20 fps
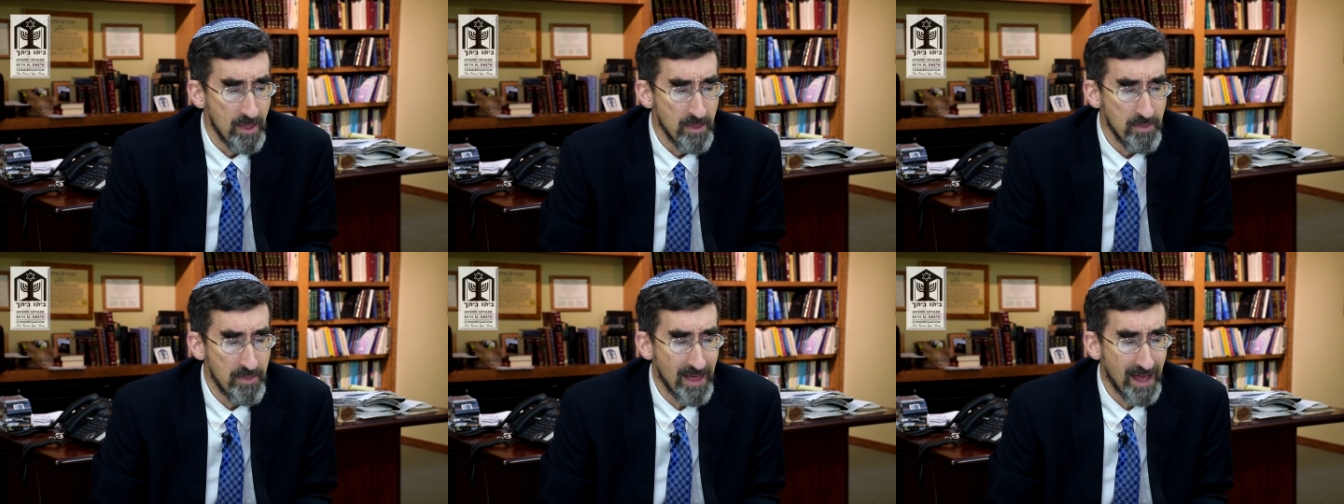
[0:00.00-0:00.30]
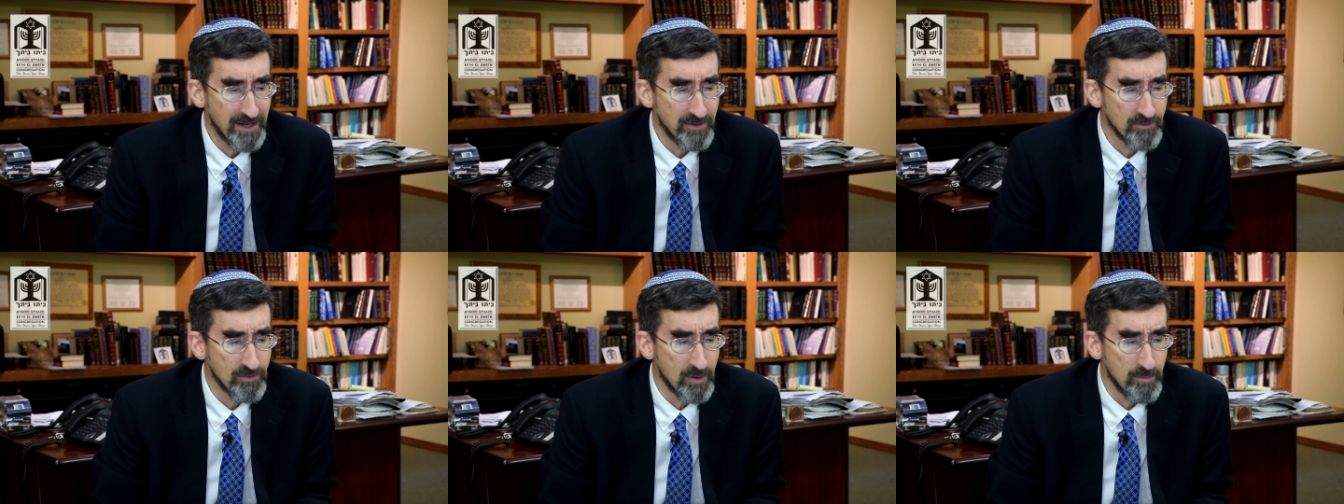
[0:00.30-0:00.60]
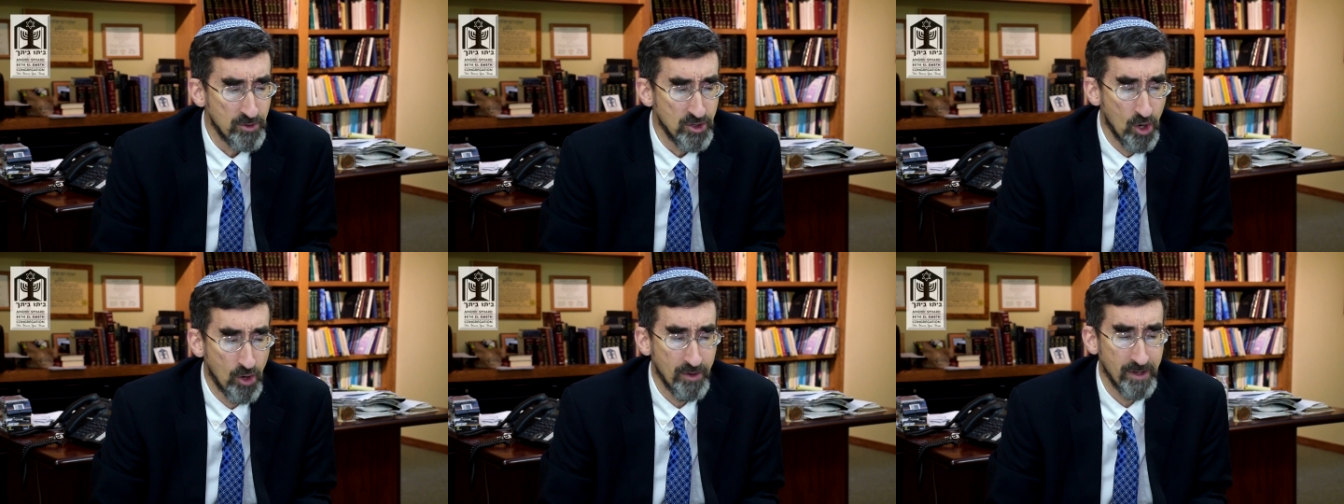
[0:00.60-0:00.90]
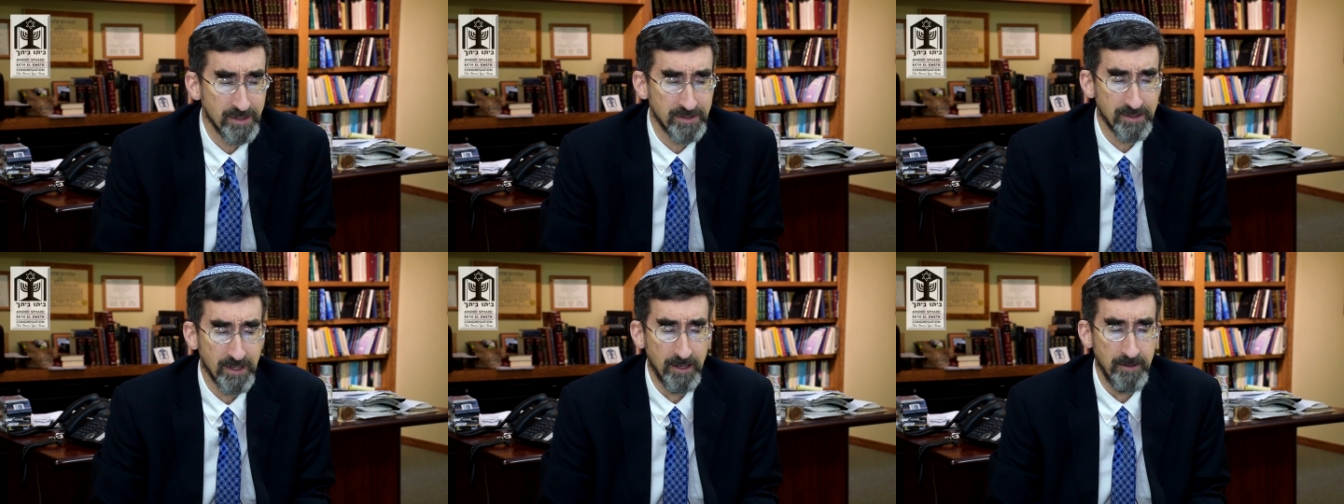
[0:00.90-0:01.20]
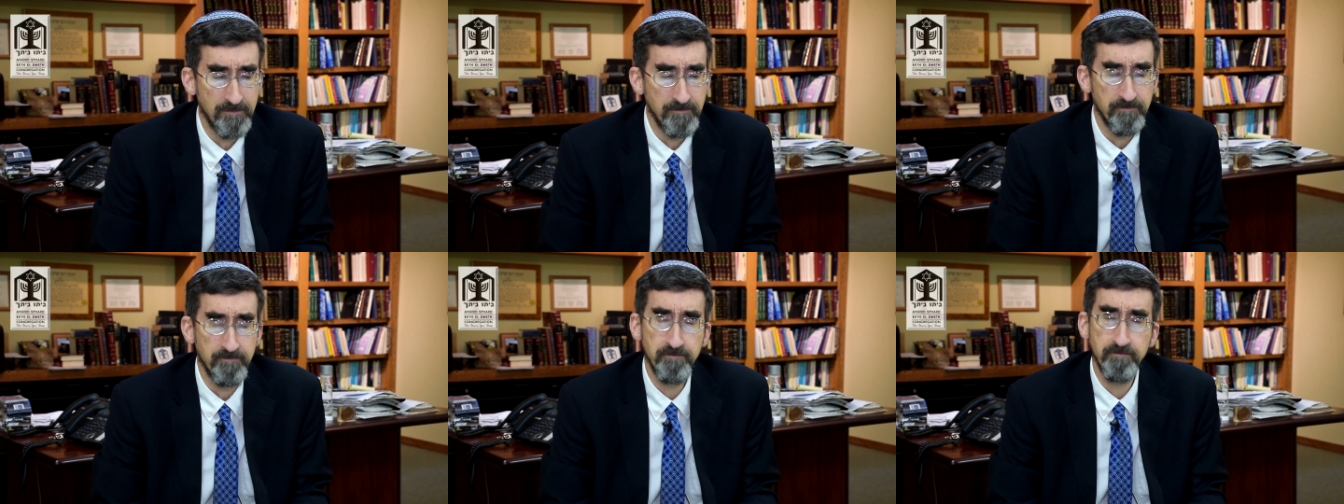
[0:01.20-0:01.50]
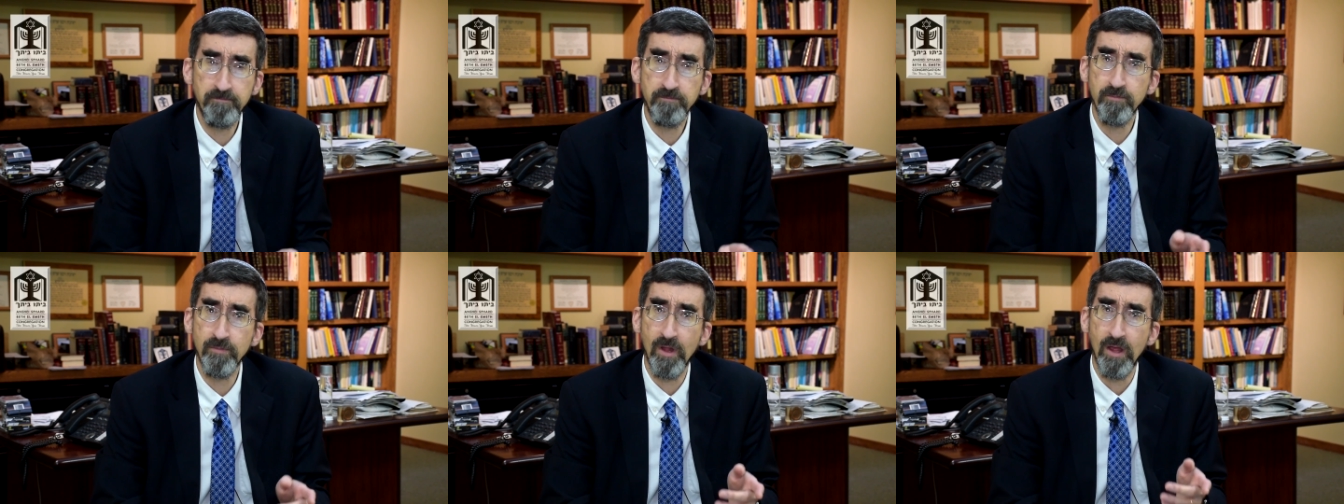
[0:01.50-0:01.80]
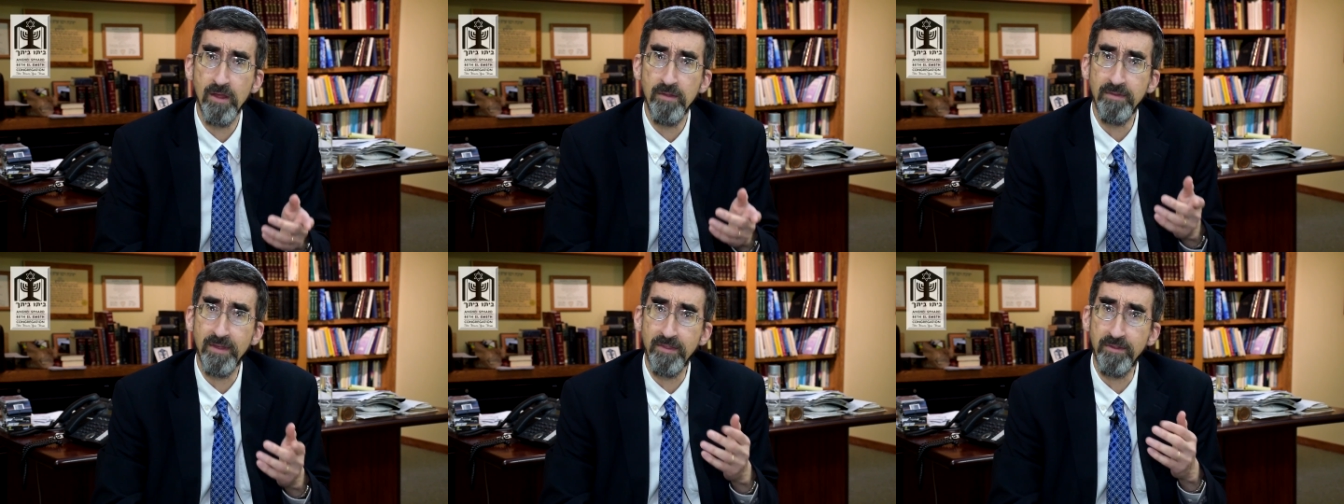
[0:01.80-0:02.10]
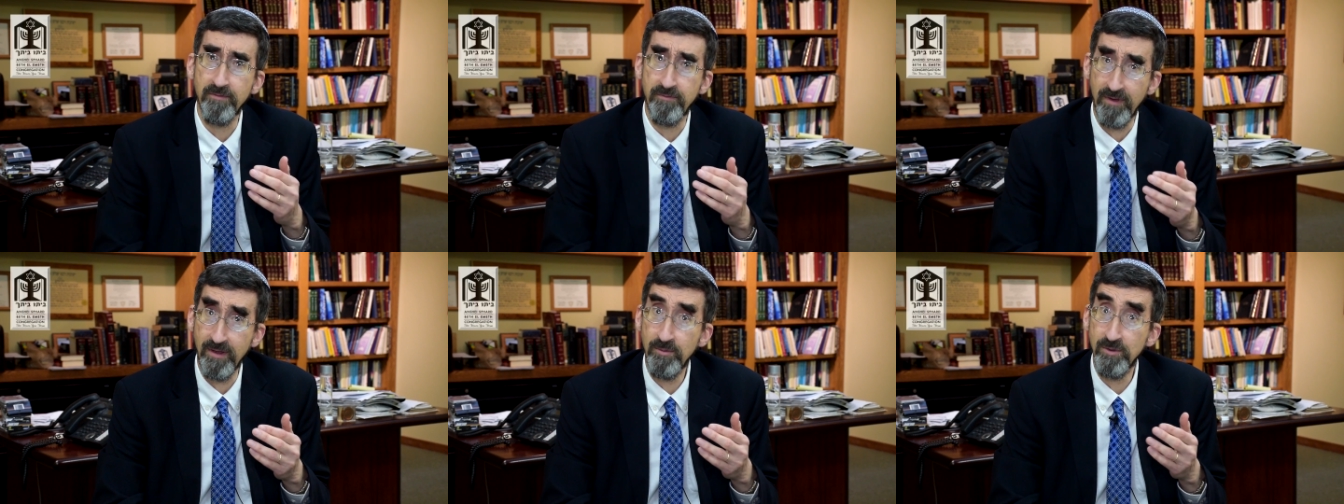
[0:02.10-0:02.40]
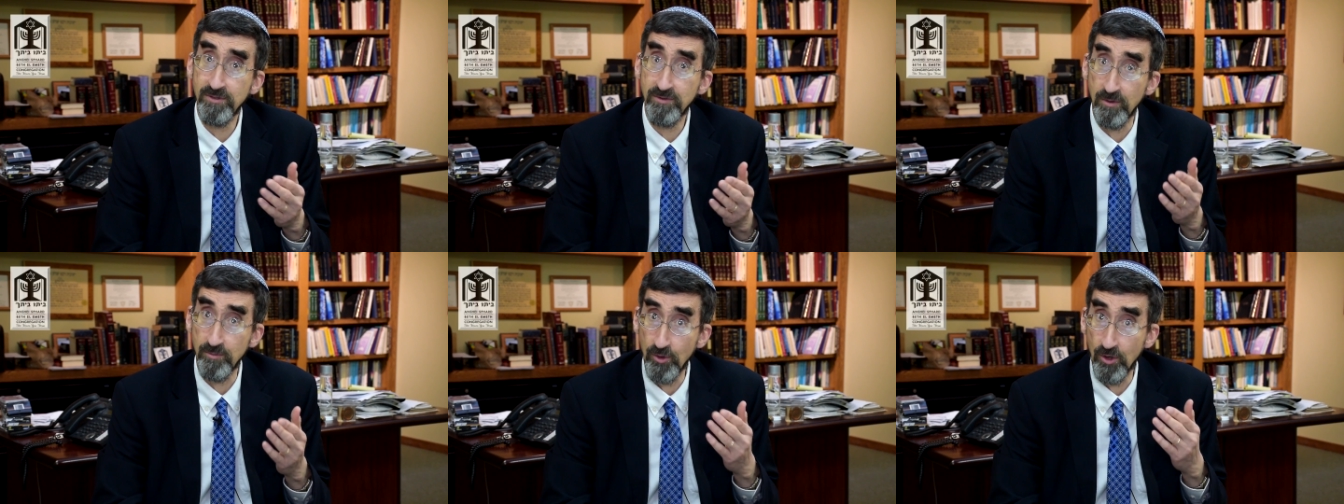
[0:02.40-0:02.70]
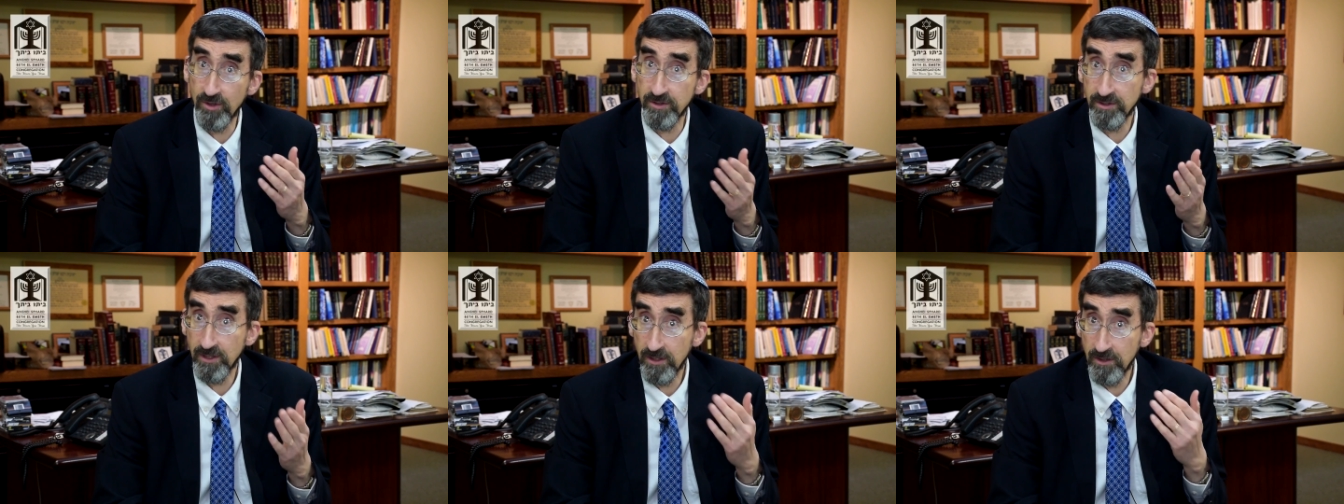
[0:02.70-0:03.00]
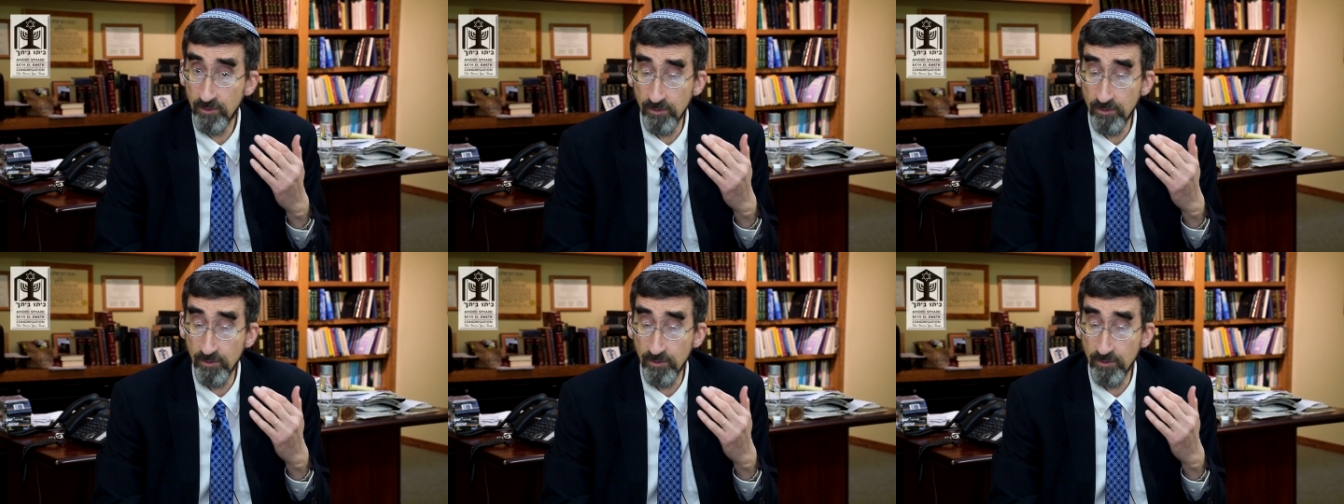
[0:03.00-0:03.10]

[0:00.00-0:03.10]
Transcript: that Rabbi Yonasan, that the famous Rabbi Yonasan,